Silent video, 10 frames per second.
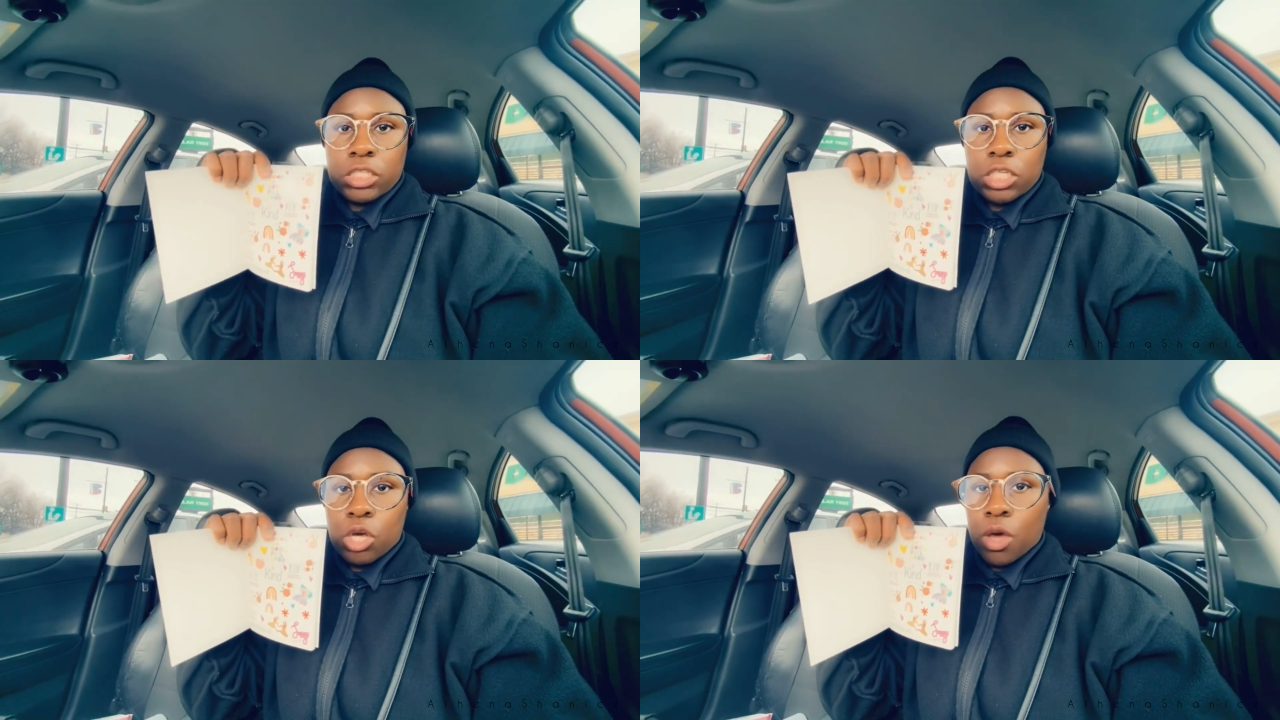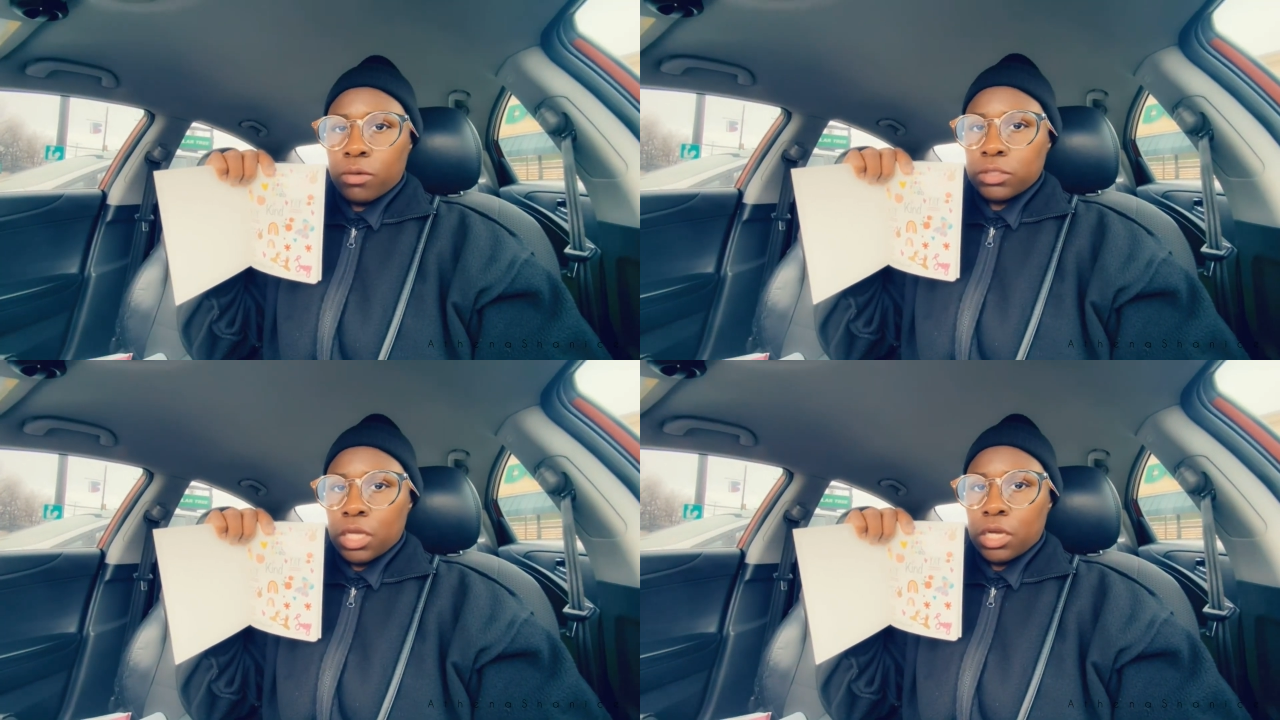So I
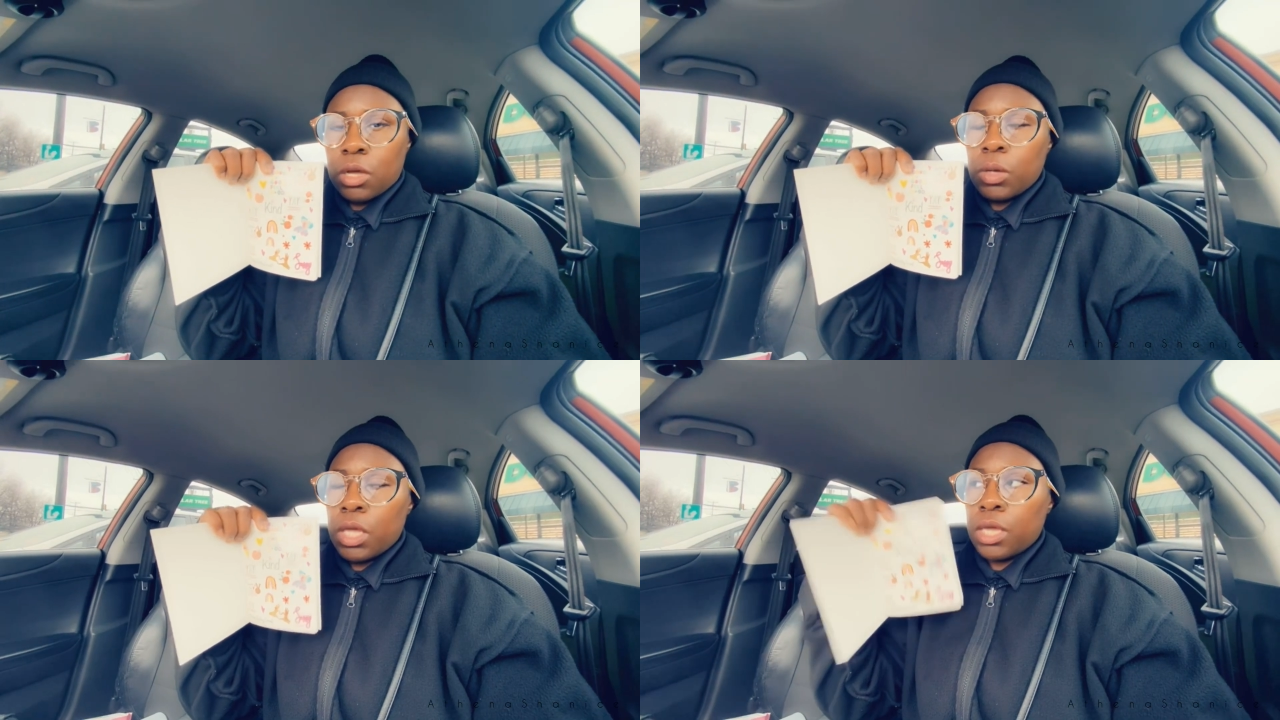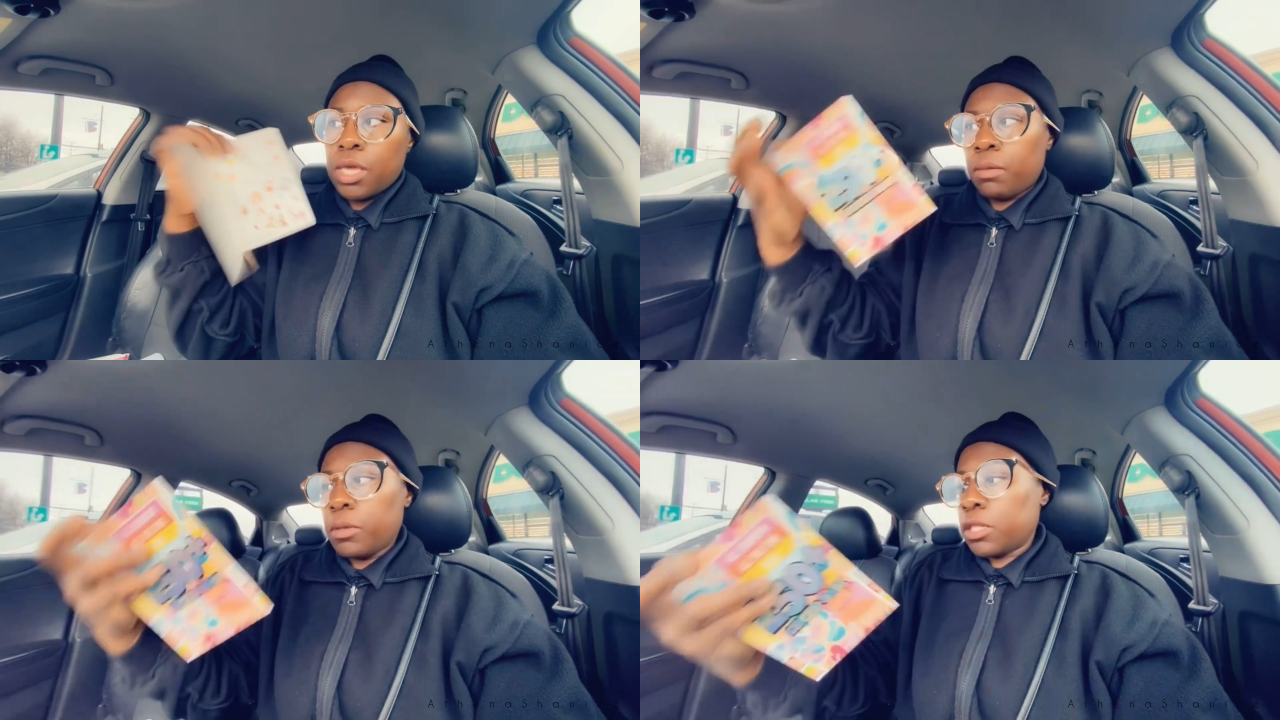was like, okay,
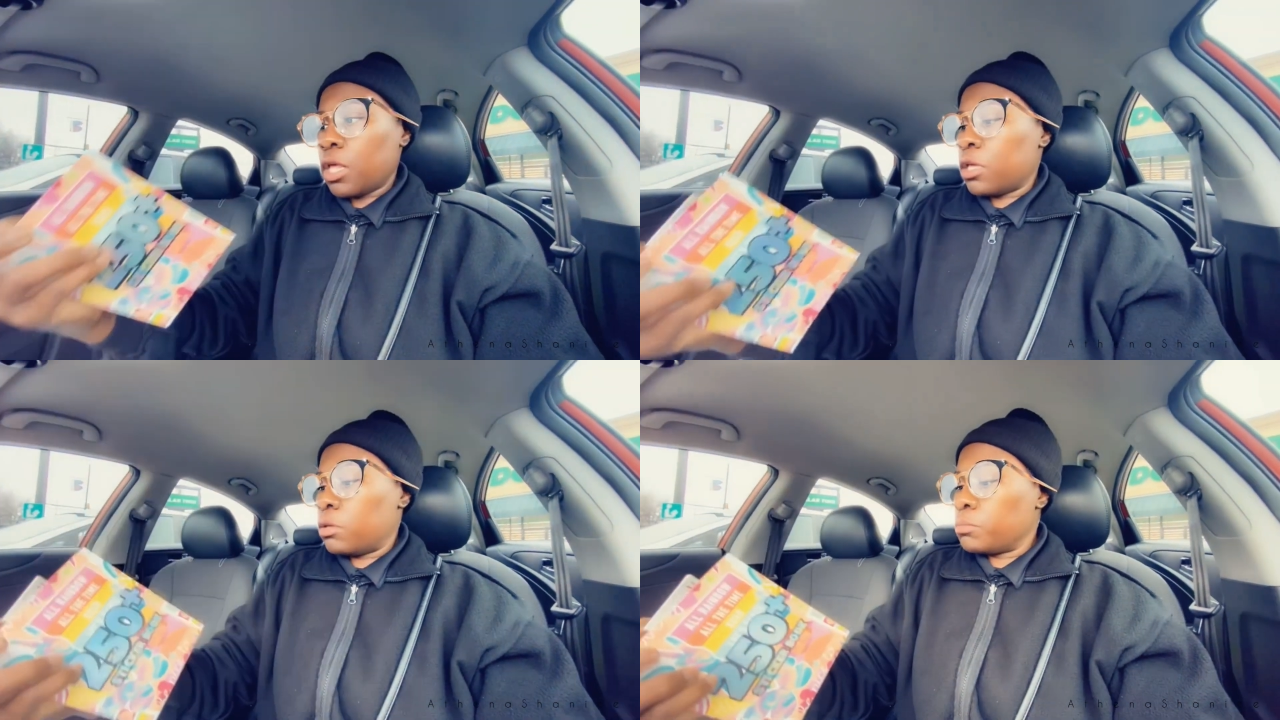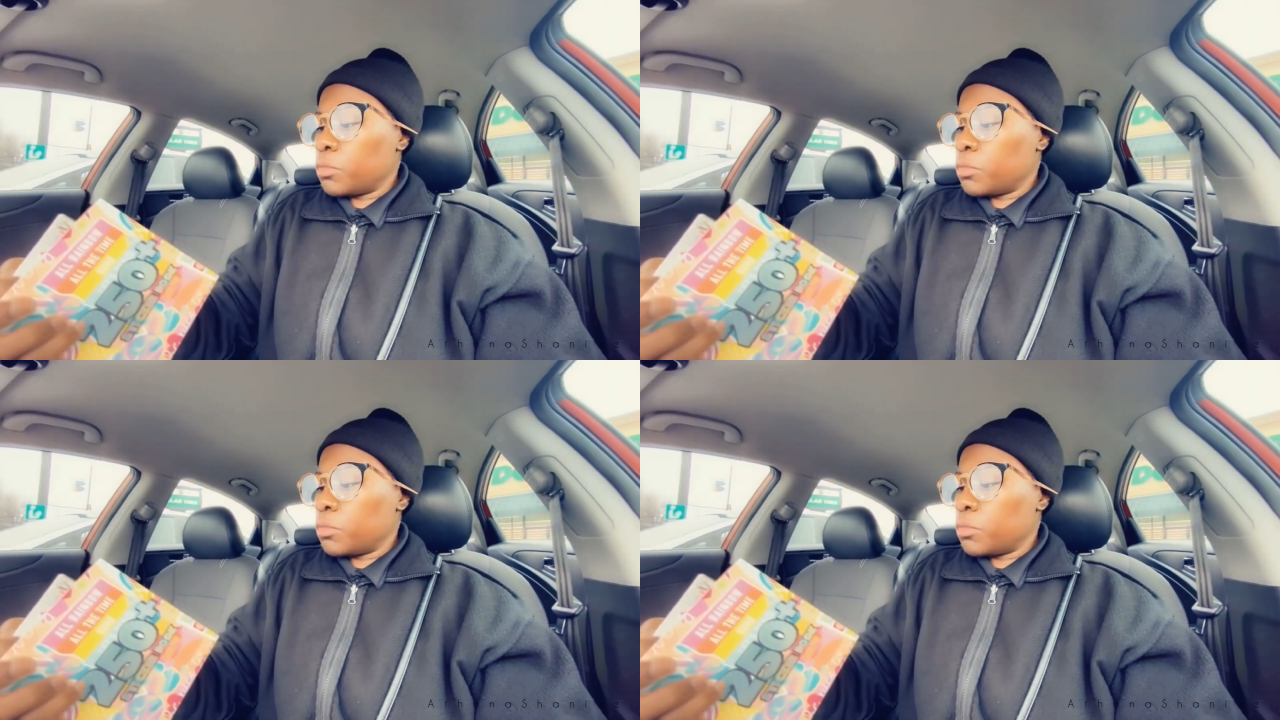gotta pick that up.